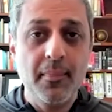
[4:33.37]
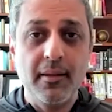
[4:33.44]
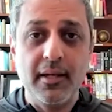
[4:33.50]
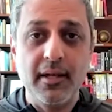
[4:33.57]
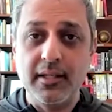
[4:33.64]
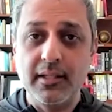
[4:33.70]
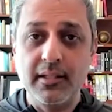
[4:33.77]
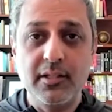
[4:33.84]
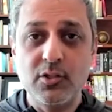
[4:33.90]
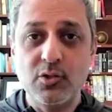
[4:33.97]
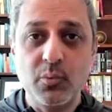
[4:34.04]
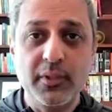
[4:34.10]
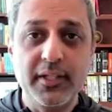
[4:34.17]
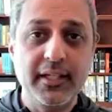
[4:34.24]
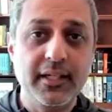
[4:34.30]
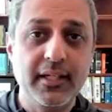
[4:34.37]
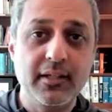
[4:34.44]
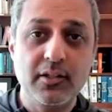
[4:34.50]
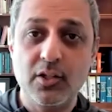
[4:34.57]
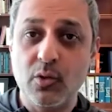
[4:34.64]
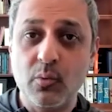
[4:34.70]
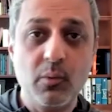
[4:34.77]
And in this week,
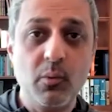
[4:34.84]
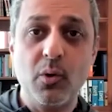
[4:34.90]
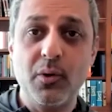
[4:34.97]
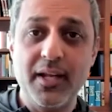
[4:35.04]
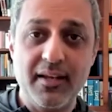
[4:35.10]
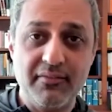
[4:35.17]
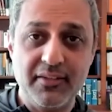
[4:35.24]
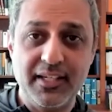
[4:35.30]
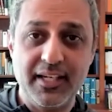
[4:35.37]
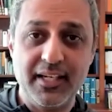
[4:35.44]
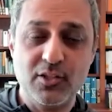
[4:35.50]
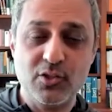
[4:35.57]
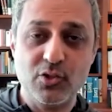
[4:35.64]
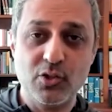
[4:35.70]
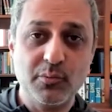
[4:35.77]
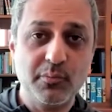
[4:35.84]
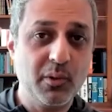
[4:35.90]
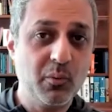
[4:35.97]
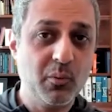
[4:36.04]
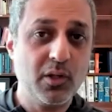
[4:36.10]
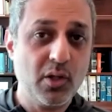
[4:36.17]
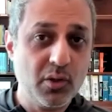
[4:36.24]
we won't have any answers, but
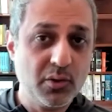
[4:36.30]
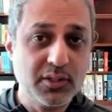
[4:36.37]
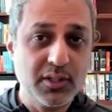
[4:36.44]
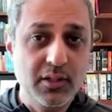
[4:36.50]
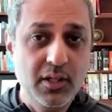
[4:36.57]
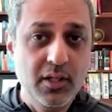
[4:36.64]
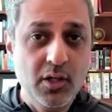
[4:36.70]
we'll